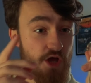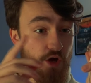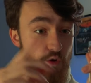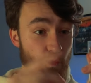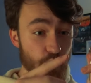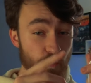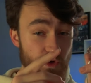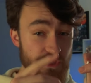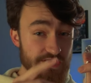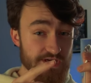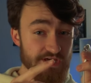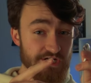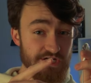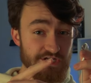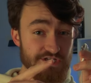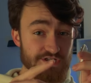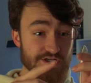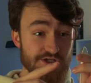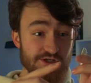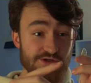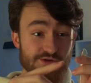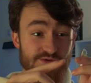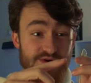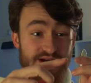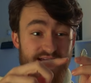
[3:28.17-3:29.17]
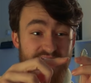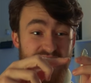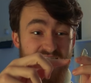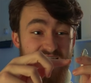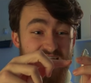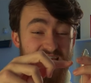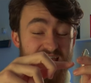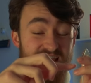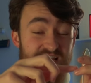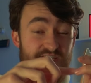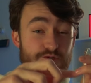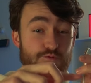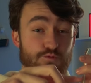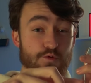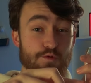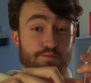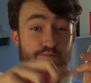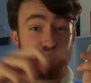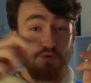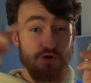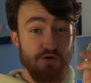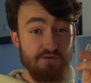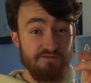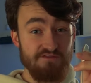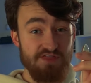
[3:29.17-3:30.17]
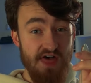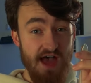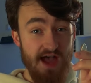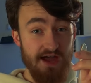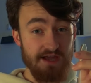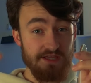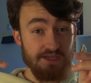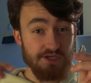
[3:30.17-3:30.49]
What you're gonna do is remove that.